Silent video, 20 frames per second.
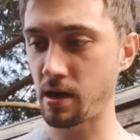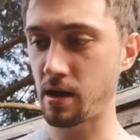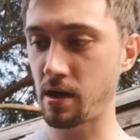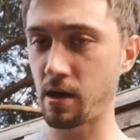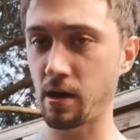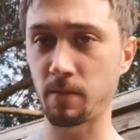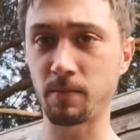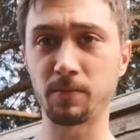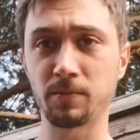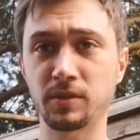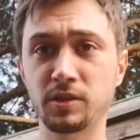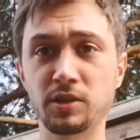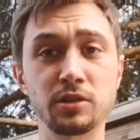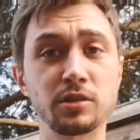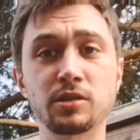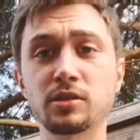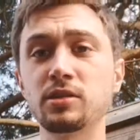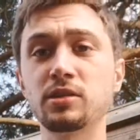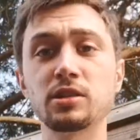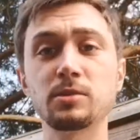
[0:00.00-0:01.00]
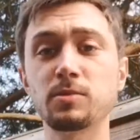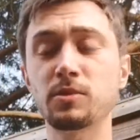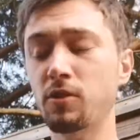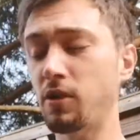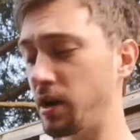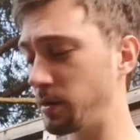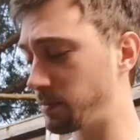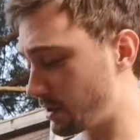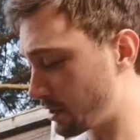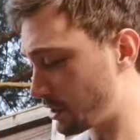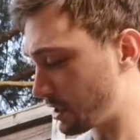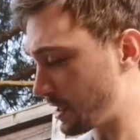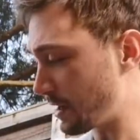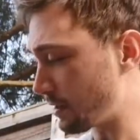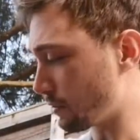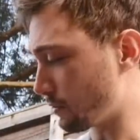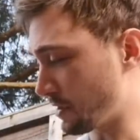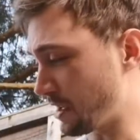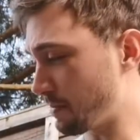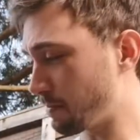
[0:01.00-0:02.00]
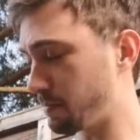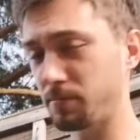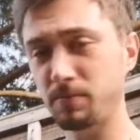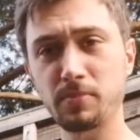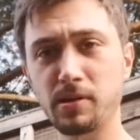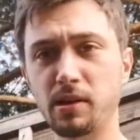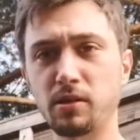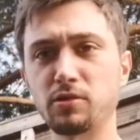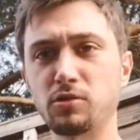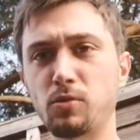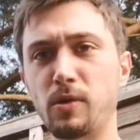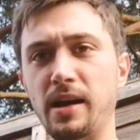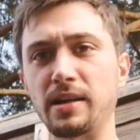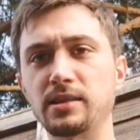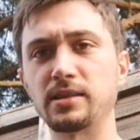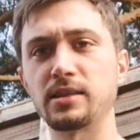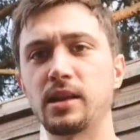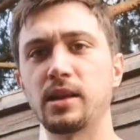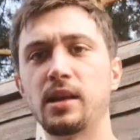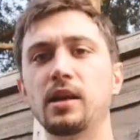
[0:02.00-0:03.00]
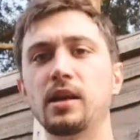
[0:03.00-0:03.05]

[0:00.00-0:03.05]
um, just subscribe to the channel. That pillow's wet.